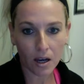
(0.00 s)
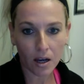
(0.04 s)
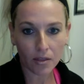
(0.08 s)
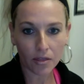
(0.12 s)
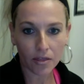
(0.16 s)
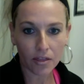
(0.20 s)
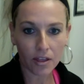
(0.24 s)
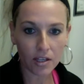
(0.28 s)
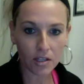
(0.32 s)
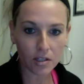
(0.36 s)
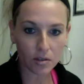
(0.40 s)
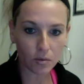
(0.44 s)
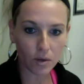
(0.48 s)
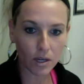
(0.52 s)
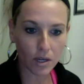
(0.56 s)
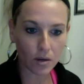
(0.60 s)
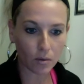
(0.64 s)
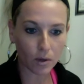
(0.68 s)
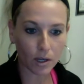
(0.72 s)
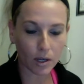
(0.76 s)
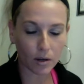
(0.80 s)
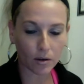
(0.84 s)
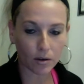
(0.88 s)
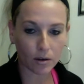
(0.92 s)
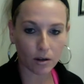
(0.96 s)
This week
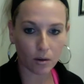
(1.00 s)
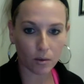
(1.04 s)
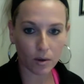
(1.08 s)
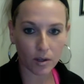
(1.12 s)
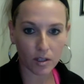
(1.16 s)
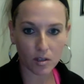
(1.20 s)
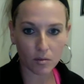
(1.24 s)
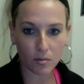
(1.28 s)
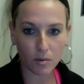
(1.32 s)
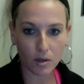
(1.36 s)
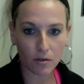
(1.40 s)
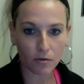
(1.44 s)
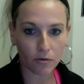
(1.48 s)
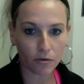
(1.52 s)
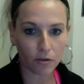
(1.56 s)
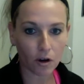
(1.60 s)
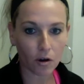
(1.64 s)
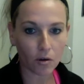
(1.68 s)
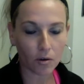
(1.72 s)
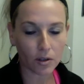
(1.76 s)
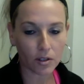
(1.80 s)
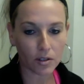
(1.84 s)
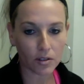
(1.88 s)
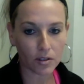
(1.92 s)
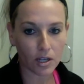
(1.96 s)
we are going to be
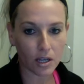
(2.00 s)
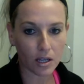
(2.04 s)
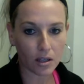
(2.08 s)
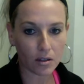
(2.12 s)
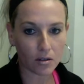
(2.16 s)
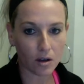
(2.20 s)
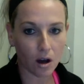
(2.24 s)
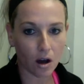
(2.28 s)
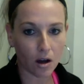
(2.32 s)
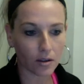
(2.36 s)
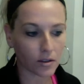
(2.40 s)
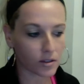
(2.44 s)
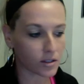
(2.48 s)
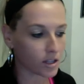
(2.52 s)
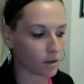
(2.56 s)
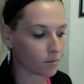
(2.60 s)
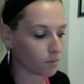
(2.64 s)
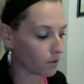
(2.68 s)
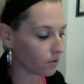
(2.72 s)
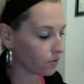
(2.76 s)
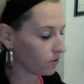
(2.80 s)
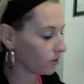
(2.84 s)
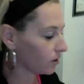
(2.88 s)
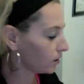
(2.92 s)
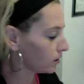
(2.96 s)
focusing on
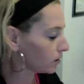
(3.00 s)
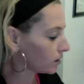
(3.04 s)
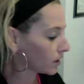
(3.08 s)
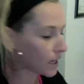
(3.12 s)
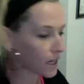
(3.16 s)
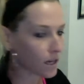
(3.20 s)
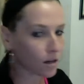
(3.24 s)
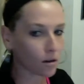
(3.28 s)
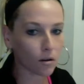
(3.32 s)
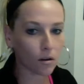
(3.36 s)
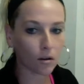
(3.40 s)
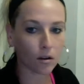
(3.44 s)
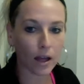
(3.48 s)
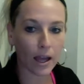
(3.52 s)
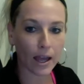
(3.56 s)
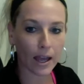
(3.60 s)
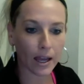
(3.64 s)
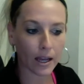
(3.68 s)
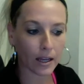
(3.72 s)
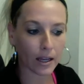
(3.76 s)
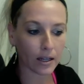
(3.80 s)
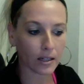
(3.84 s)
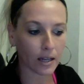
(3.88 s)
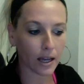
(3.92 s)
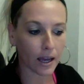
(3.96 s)
some of the legal
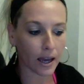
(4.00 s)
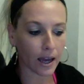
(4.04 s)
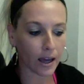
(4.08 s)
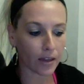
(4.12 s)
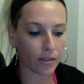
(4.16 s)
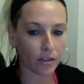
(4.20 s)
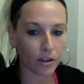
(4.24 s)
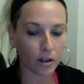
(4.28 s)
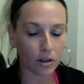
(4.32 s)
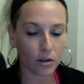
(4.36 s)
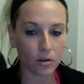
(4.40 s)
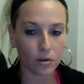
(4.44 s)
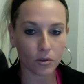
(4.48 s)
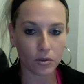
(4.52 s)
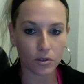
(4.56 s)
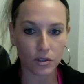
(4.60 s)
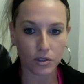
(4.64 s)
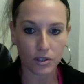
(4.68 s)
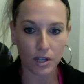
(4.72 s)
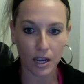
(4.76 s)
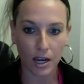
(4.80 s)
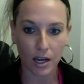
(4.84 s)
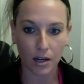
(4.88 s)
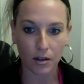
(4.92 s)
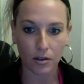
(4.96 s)
and ethical
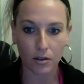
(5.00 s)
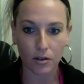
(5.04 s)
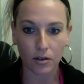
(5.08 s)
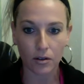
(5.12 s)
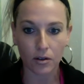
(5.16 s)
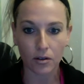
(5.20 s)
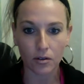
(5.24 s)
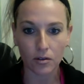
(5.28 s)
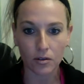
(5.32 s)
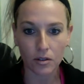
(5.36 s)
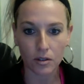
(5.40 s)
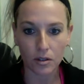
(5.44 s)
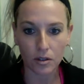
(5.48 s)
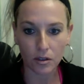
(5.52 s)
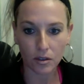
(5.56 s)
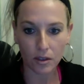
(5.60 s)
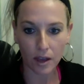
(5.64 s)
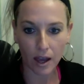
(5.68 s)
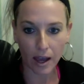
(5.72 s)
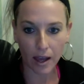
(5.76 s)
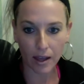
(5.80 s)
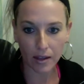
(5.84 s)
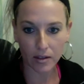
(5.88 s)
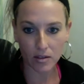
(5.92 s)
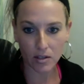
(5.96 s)
standards
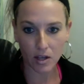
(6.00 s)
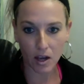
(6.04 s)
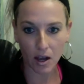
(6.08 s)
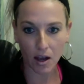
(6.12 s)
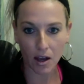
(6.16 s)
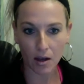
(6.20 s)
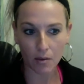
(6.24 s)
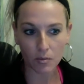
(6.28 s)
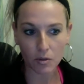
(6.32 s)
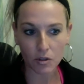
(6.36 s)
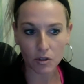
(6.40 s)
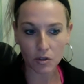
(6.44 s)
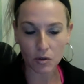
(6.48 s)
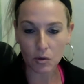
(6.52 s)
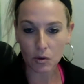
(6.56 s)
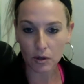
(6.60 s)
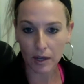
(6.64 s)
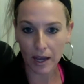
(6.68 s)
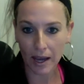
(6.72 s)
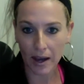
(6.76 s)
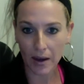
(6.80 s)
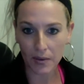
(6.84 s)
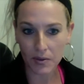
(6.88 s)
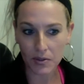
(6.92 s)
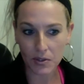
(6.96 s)
that school
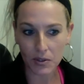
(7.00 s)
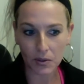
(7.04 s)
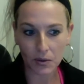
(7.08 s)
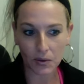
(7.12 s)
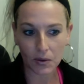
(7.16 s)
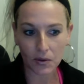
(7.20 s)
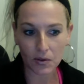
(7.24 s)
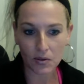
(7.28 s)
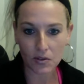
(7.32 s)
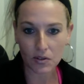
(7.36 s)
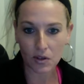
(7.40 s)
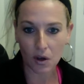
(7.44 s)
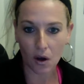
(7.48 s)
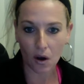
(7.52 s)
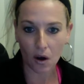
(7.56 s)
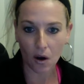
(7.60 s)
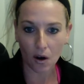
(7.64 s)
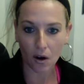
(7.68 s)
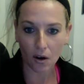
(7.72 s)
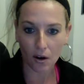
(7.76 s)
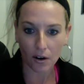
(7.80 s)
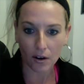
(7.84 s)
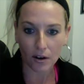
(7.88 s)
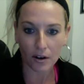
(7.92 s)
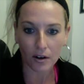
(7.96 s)
counselors
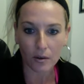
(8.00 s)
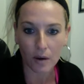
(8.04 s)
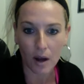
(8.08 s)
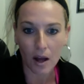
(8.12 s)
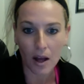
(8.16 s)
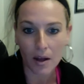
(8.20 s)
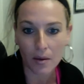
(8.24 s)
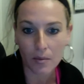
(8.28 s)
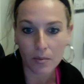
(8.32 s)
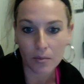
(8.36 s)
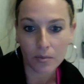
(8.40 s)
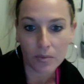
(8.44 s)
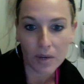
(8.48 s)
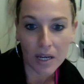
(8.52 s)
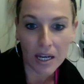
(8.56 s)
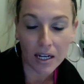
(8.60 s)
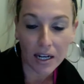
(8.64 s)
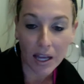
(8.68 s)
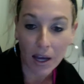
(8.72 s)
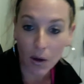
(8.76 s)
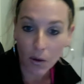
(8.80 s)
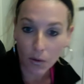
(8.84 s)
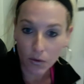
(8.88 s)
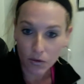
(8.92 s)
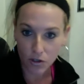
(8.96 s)
are being
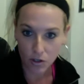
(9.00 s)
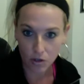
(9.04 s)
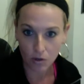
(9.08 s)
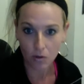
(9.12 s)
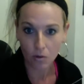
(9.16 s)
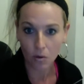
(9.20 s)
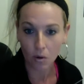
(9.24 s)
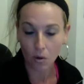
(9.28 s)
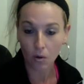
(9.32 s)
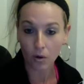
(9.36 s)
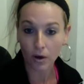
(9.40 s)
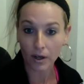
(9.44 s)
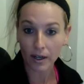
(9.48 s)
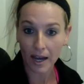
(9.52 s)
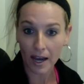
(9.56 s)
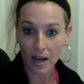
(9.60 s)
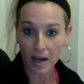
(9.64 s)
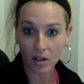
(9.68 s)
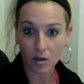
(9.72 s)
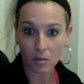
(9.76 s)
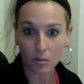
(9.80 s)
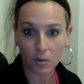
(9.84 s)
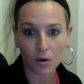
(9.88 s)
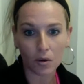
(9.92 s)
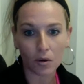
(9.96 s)
held to or
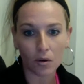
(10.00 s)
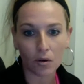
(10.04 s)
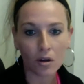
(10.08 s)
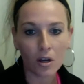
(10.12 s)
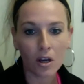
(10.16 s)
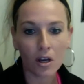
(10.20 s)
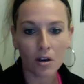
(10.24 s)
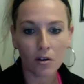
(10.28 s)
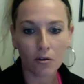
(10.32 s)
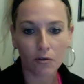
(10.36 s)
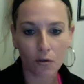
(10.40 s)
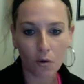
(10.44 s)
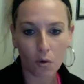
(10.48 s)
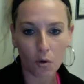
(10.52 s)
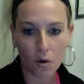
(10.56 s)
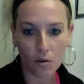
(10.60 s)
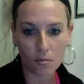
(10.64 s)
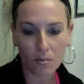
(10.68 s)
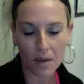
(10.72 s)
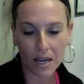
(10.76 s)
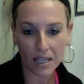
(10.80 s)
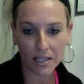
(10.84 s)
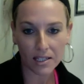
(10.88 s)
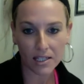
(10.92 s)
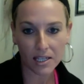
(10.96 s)
accountable for
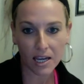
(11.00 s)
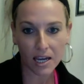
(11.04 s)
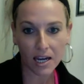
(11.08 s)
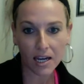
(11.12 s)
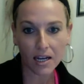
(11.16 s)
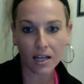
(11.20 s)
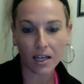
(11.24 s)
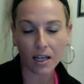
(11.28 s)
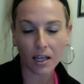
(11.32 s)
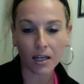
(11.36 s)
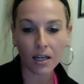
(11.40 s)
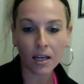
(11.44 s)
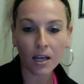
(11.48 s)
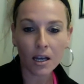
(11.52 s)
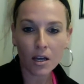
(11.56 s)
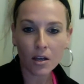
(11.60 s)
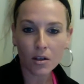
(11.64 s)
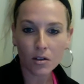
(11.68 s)
maintaining.